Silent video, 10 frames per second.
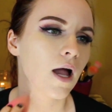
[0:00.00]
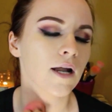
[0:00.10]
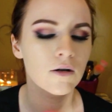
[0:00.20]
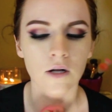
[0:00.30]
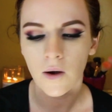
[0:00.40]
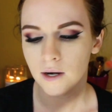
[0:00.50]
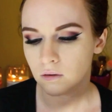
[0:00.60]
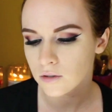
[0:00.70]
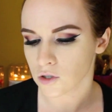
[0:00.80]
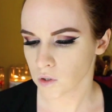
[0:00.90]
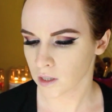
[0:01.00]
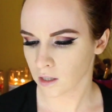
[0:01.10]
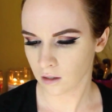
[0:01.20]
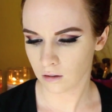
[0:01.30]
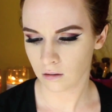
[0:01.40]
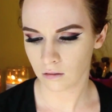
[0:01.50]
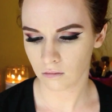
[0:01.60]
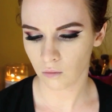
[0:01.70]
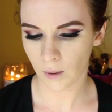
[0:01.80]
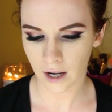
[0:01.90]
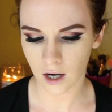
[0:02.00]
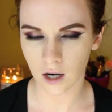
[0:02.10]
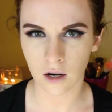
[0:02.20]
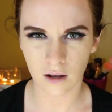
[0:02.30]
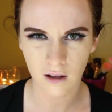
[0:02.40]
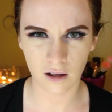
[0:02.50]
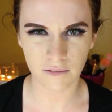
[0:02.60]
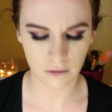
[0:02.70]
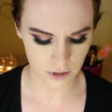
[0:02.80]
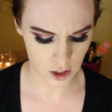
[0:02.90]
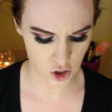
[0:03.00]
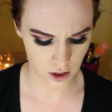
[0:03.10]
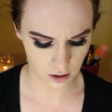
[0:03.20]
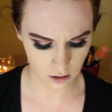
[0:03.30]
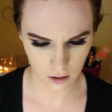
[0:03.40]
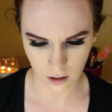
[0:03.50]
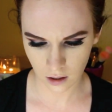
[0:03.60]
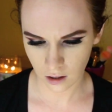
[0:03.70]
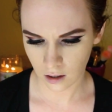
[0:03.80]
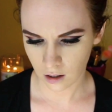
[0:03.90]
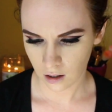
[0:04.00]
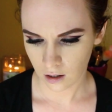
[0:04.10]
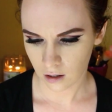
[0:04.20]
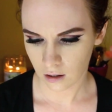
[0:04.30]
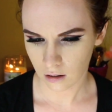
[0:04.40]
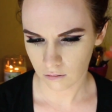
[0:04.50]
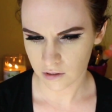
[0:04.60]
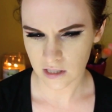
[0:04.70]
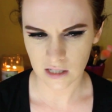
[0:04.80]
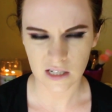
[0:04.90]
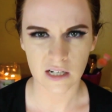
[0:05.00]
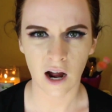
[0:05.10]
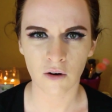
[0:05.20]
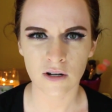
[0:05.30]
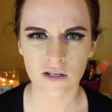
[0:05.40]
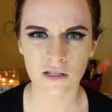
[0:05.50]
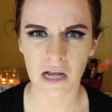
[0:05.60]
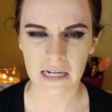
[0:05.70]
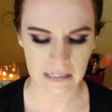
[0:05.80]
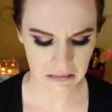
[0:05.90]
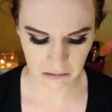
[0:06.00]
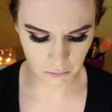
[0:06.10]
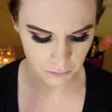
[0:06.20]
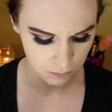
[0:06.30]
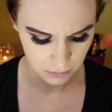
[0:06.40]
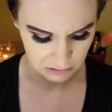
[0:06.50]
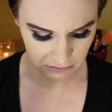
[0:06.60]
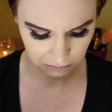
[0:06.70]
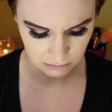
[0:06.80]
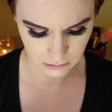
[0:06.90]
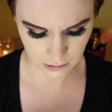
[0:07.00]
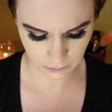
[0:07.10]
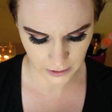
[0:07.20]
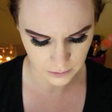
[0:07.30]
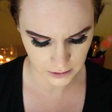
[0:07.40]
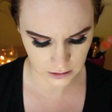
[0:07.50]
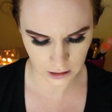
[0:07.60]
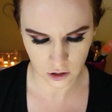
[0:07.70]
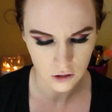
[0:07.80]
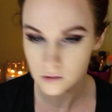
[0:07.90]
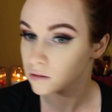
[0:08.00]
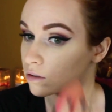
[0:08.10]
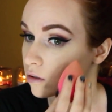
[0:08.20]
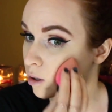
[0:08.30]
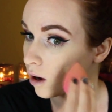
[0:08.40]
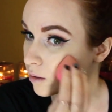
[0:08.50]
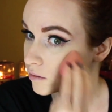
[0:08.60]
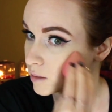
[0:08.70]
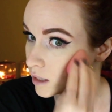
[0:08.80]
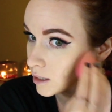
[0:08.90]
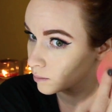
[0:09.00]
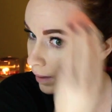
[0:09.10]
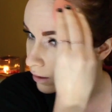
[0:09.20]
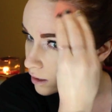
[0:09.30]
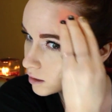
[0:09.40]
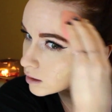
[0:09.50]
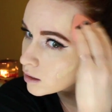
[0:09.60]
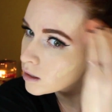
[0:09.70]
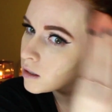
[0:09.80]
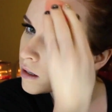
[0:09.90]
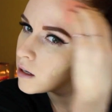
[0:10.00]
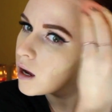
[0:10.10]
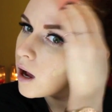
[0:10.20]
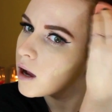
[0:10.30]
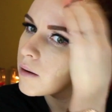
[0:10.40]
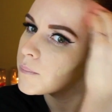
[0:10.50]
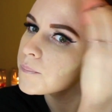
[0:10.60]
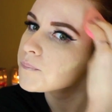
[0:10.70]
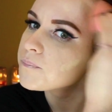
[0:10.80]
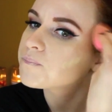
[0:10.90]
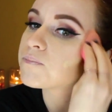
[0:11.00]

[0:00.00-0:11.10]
don't know, I don't usually wear a foundation for 16 hours. I can, ugh, it makes my skin just crawl thinking about it. I'm